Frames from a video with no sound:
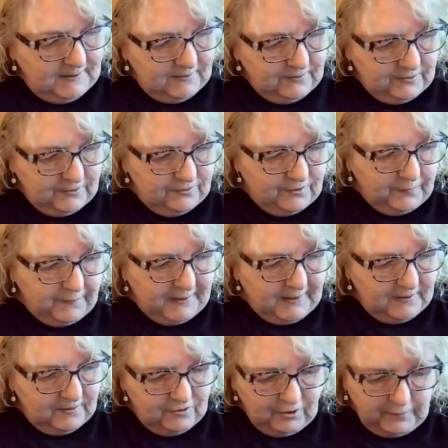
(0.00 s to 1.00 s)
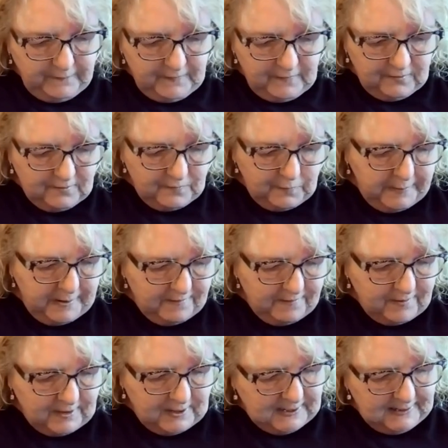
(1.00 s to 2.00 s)
ears so I can show this for
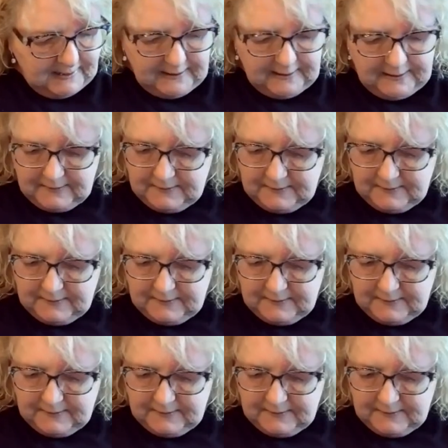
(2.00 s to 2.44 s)
Beverly.